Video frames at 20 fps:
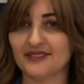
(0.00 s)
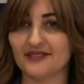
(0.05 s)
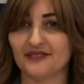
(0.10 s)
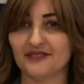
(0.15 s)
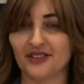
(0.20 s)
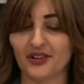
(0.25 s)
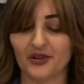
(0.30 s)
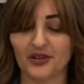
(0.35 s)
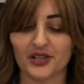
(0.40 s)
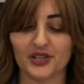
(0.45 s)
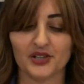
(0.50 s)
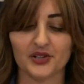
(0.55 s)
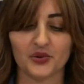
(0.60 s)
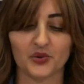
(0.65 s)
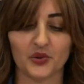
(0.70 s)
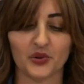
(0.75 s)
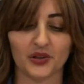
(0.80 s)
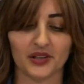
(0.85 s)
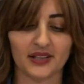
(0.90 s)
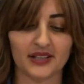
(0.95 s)
various
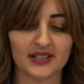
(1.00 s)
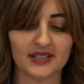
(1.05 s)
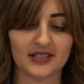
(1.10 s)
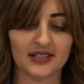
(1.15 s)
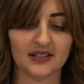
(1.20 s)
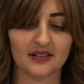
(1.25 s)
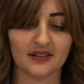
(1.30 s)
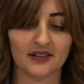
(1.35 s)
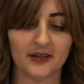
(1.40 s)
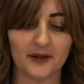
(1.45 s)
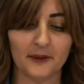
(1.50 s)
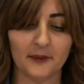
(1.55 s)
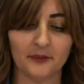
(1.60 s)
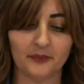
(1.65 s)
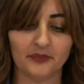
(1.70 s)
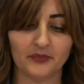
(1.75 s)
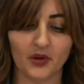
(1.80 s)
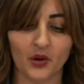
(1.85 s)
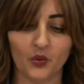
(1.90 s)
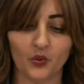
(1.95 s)
organs, and
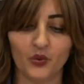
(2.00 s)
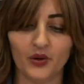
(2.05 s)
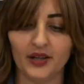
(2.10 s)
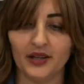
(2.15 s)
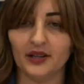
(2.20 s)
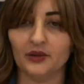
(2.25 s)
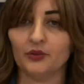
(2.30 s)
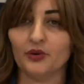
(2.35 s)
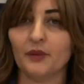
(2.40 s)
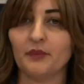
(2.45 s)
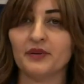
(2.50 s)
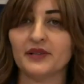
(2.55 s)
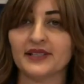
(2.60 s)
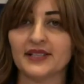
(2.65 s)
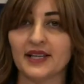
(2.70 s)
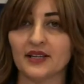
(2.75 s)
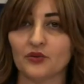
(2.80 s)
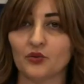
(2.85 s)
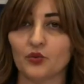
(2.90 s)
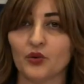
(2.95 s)
we
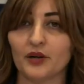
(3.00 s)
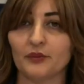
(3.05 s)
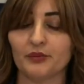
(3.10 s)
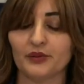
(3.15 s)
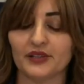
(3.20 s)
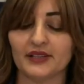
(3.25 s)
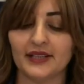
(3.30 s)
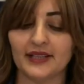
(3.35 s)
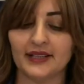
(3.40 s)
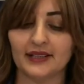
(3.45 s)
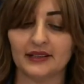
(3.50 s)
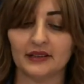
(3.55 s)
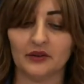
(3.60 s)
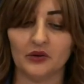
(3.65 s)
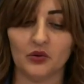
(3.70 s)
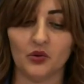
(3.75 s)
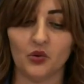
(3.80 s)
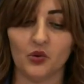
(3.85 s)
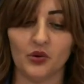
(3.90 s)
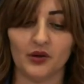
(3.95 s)
represent one particular
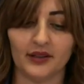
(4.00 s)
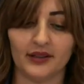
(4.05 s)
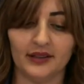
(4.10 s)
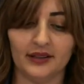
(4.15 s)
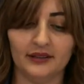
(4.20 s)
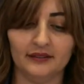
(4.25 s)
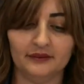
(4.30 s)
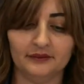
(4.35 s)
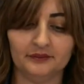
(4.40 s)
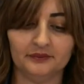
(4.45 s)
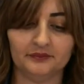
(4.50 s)
organ,